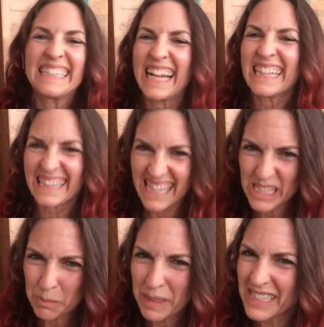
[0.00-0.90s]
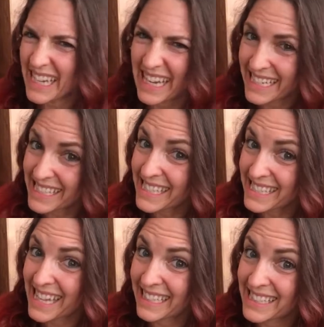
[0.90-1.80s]
And this PTA isn't
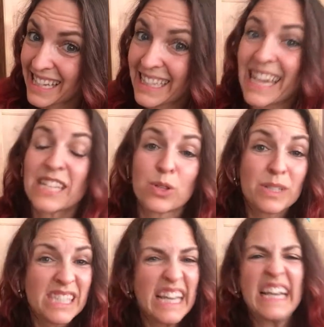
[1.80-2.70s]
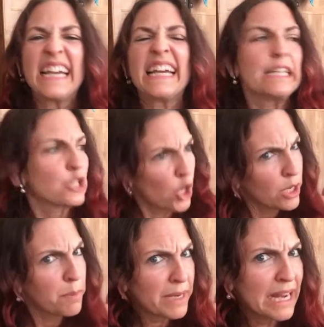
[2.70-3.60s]
exactly selling cake. So it's got
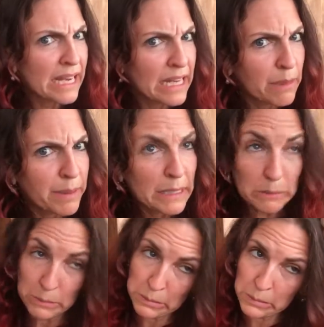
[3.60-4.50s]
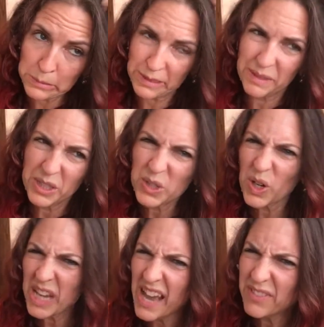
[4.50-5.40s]
to be a little bit, I mean, you've
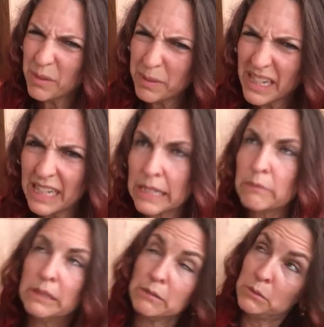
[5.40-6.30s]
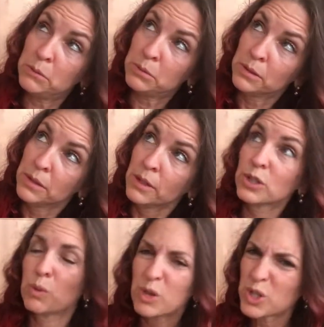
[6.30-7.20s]
got to have to be a little bit
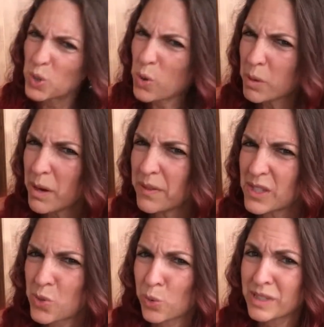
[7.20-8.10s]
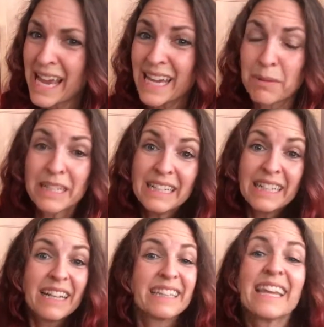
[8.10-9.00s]
to want to talk about this all day. But
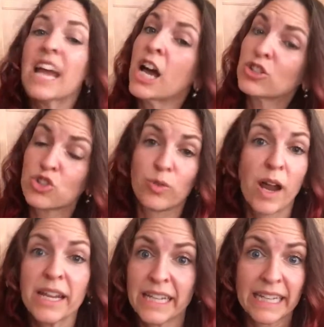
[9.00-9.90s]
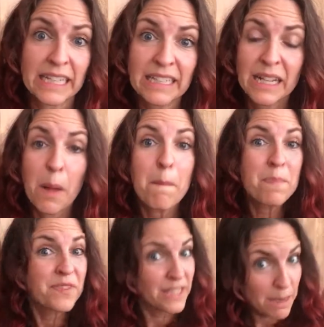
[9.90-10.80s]
they are trying.
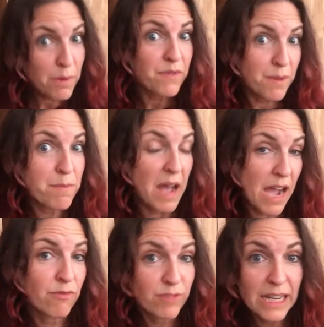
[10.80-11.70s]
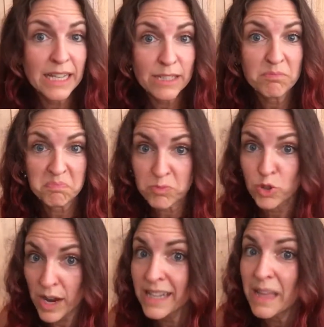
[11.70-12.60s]
Some of them are really
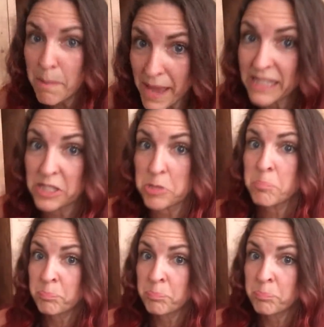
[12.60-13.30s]
trying their best.